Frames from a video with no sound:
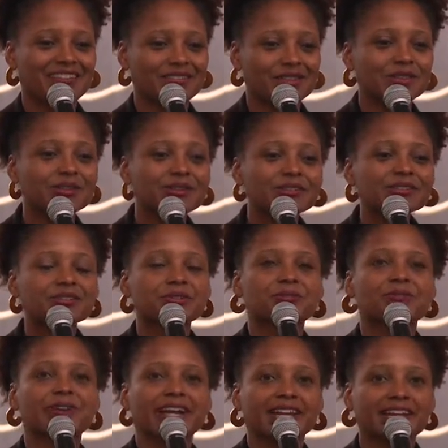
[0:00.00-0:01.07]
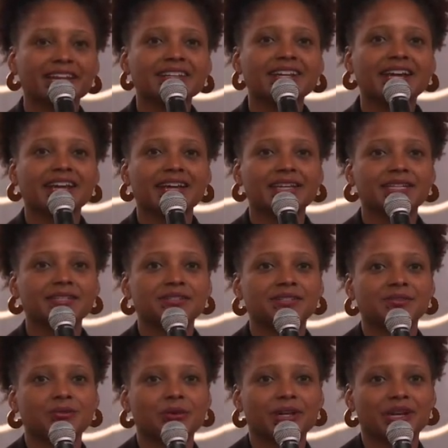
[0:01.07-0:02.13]
learned to
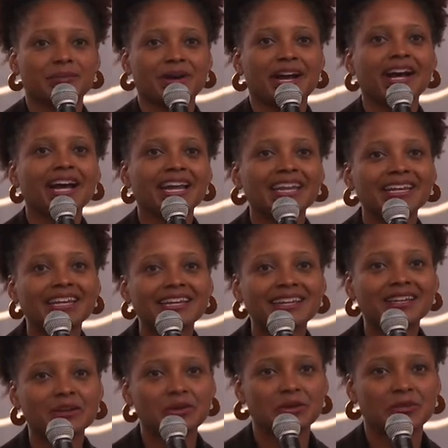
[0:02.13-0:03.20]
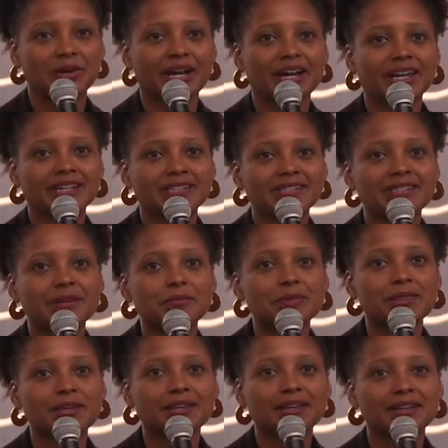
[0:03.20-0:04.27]
recognize when I'm hiding behind
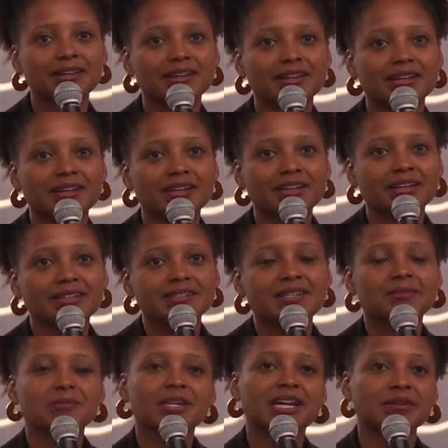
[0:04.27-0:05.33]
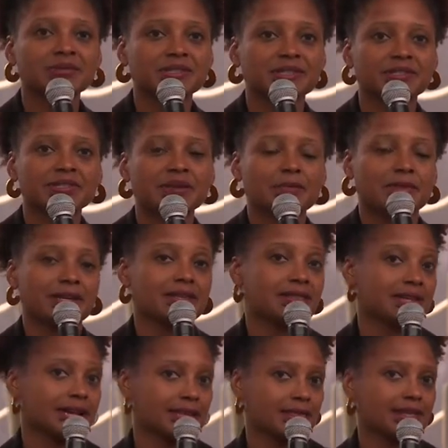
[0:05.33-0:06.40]
something. Sometimes it's something
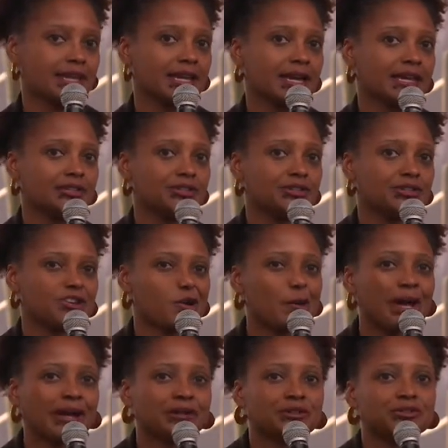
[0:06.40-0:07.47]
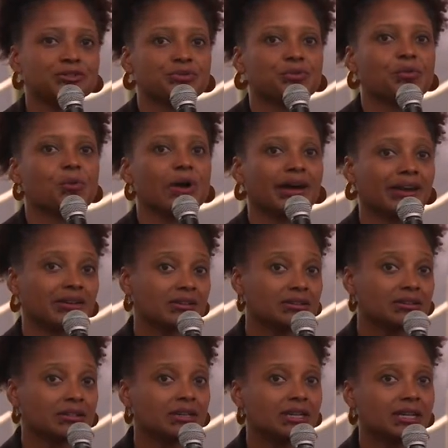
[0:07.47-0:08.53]
that I think I know how to do
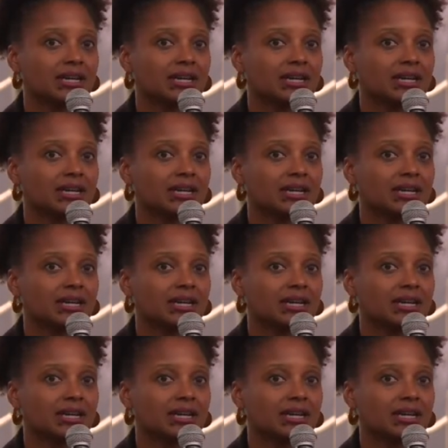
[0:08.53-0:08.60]
well,